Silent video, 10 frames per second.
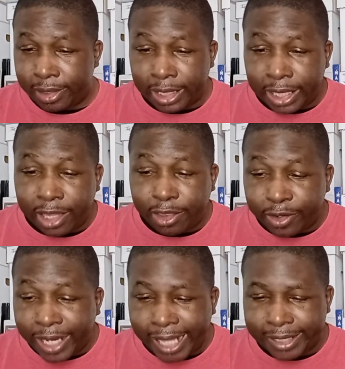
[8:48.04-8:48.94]
the
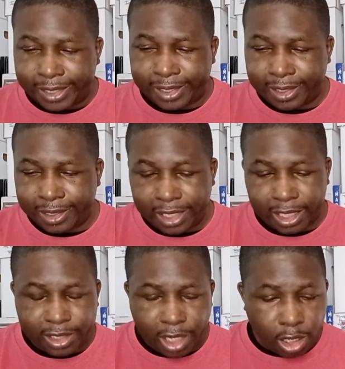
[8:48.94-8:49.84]
Ethernets
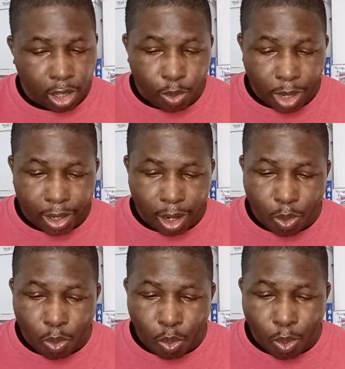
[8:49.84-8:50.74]
just going
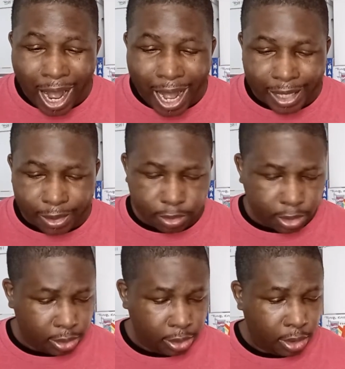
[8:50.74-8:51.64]

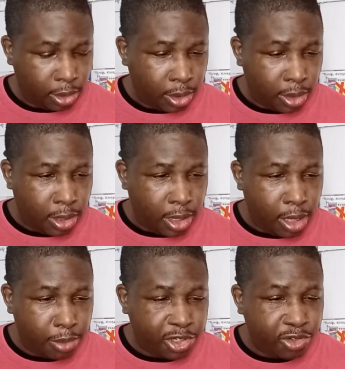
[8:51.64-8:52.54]
wild.
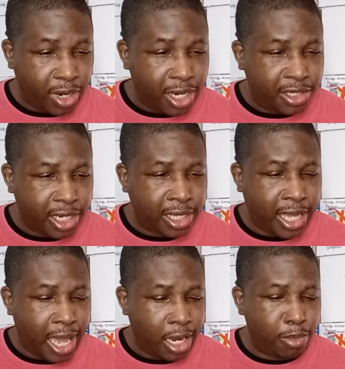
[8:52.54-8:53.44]
Strange
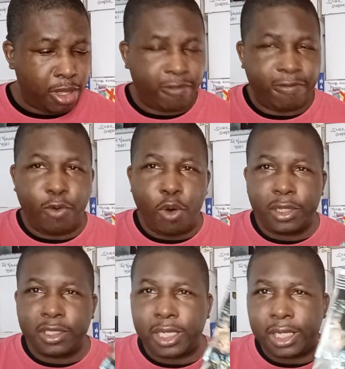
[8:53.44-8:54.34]
Academy
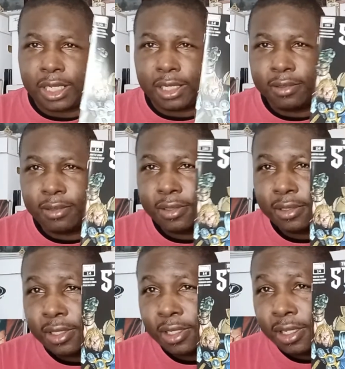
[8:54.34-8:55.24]
14.
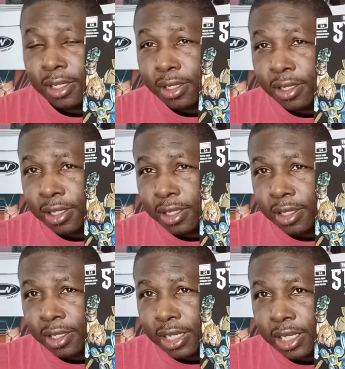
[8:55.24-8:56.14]

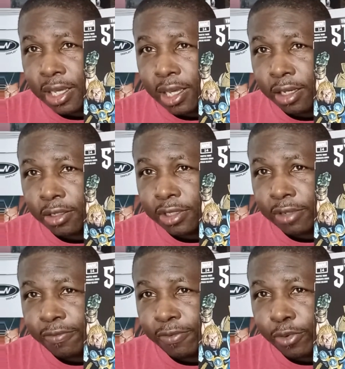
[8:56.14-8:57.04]
He held
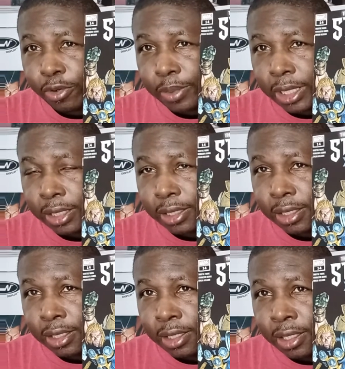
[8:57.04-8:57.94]
it for me.
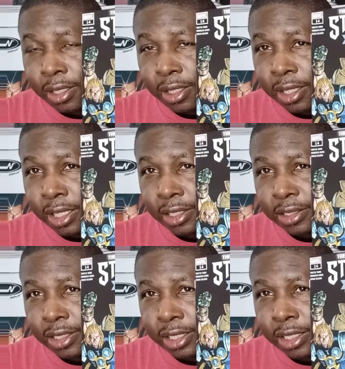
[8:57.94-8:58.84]

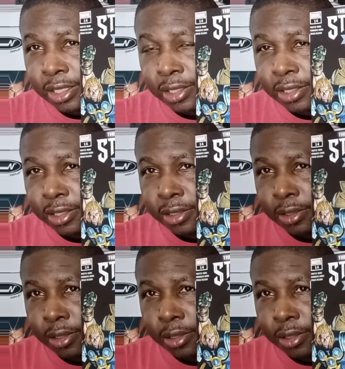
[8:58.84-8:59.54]
This is,